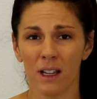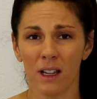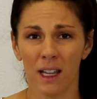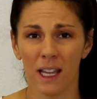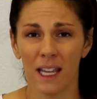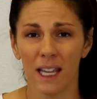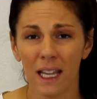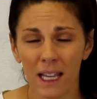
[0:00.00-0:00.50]

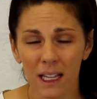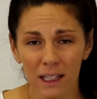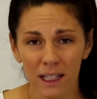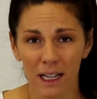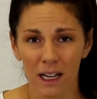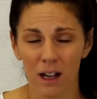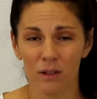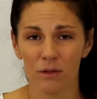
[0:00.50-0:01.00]

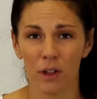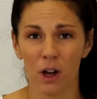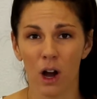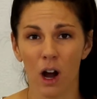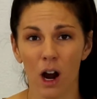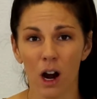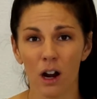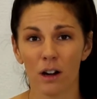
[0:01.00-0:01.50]
healing of the
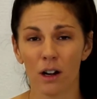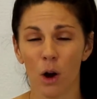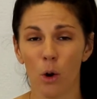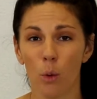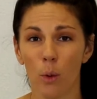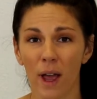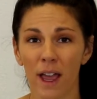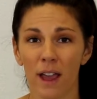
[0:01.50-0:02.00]
heart
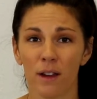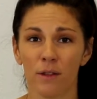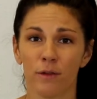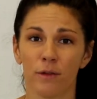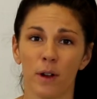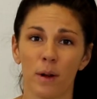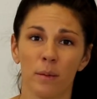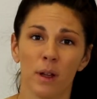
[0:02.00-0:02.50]
away
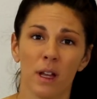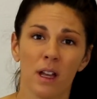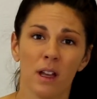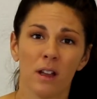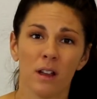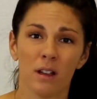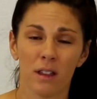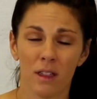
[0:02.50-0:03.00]
from
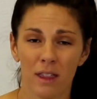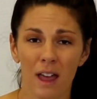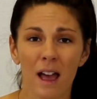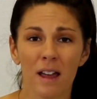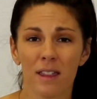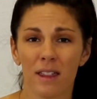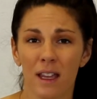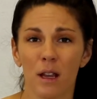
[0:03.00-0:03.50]

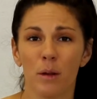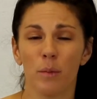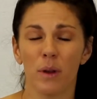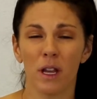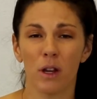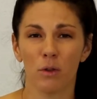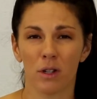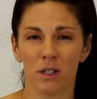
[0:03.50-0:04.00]
that thing
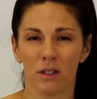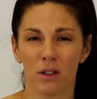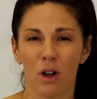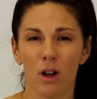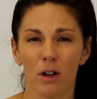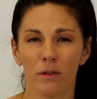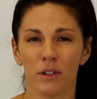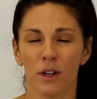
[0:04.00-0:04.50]
being
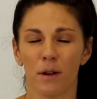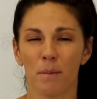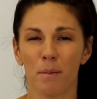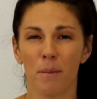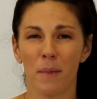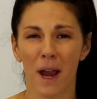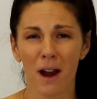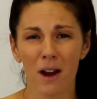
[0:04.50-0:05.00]
resolved your
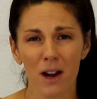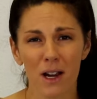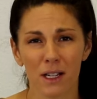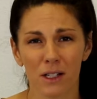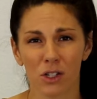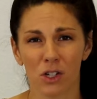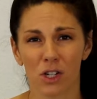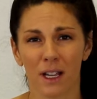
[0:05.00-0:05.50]

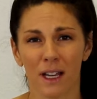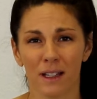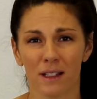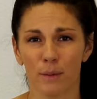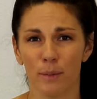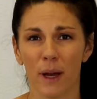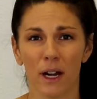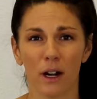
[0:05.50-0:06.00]
marriage
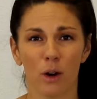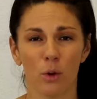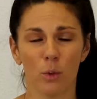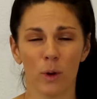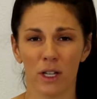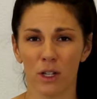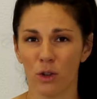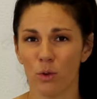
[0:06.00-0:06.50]
gets better
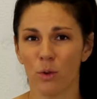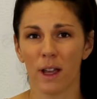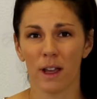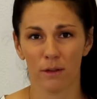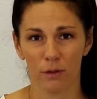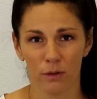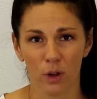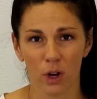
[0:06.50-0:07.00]
when you
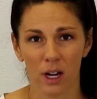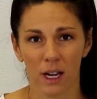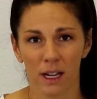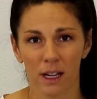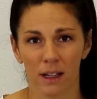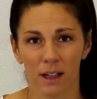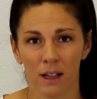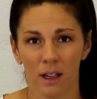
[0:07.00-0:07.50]
get
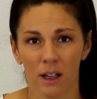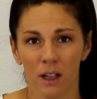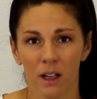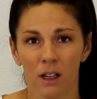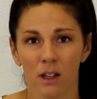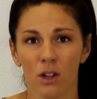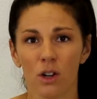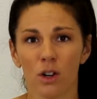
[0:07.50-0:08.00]
free
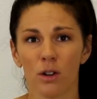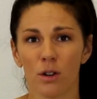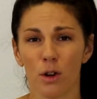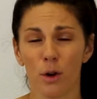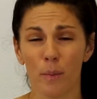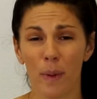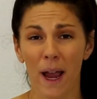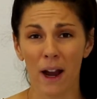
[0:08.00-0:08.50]
your
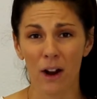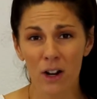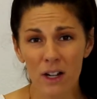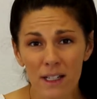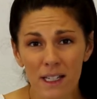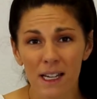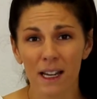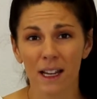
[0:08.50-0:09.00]
your
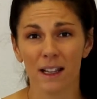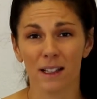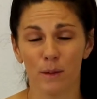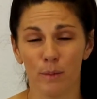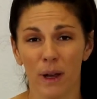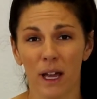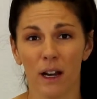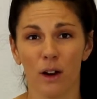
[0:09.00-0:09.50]
parenting
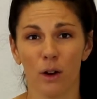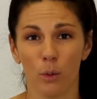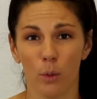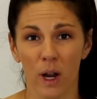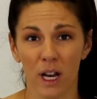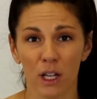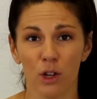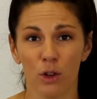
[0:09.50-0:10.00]
gets better
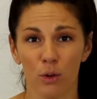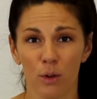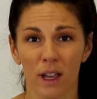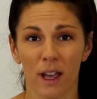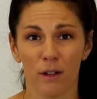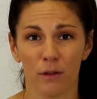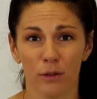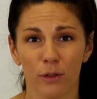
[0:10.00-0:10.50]
when you
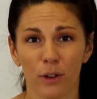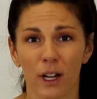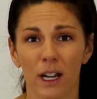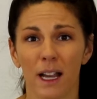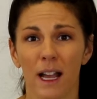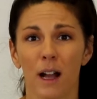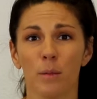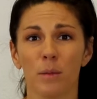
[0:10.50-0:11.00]
get
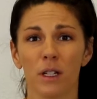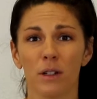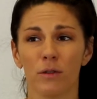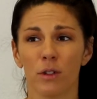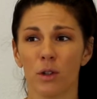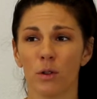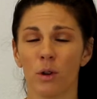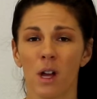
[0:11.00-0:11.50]
free. How many
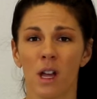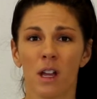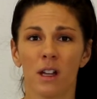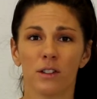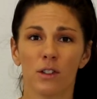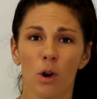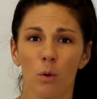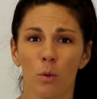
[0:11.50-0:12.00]
of you
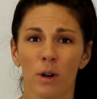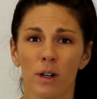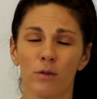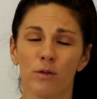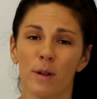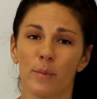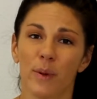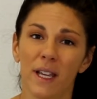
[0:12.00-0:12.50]
don't want
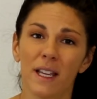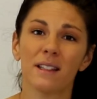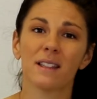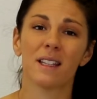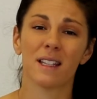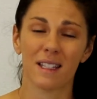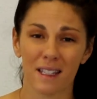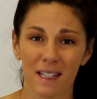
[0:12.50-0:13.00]
to
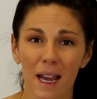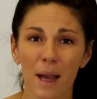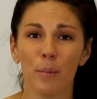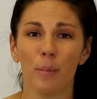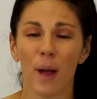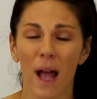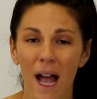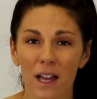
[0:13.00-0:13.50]
repeat the
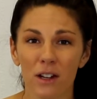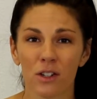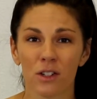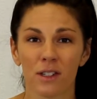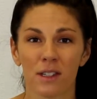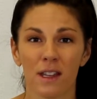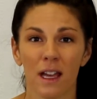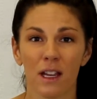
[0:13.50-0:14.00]
same
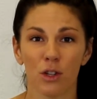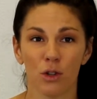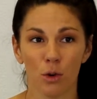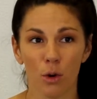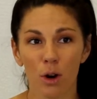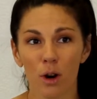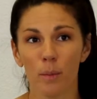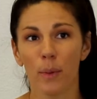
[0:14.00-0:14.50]
patterns that
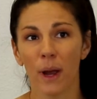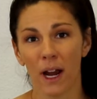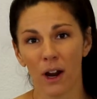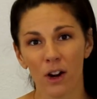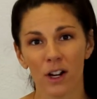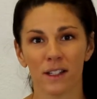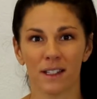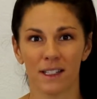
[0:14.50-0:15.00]
your
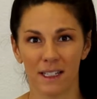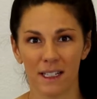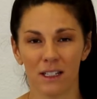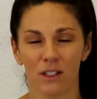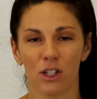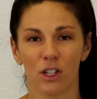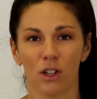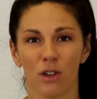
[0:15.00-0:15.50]
parents
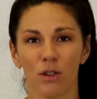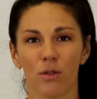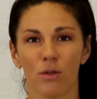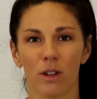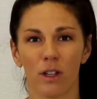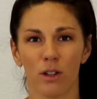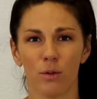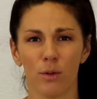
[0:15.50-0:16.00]
did to
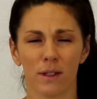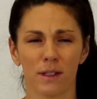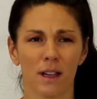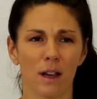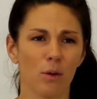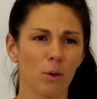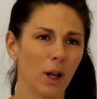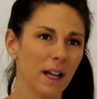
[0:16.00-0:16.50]
you that you would
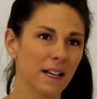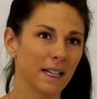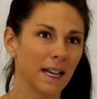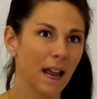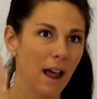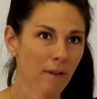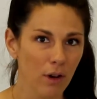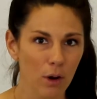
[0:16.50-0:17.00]
say, "Well, I
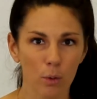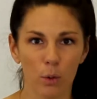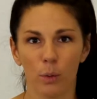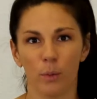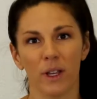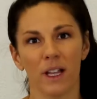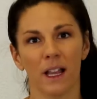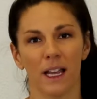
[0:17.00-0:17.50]
never
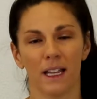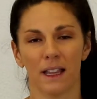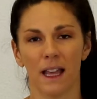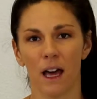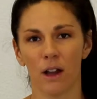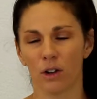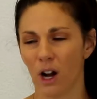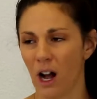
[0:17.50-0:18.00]
will be like
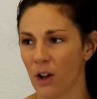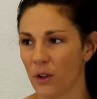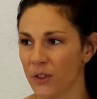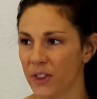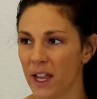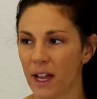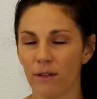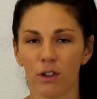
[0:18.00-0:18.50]
that" or "I'll
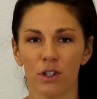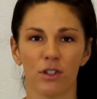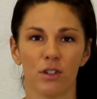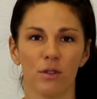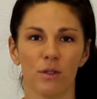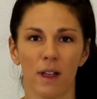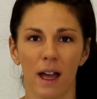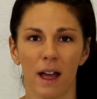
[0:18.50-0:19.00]
never
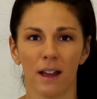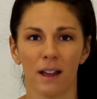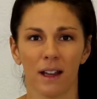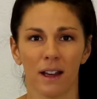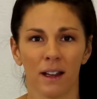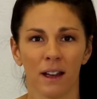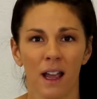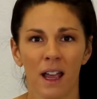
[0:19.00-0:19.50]
do that."
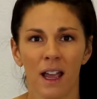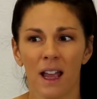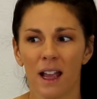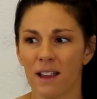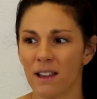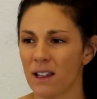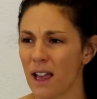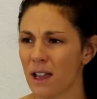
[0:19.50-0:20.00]
And
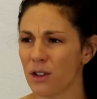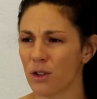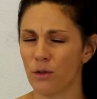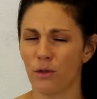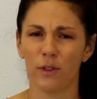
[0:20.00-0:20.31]
and yet you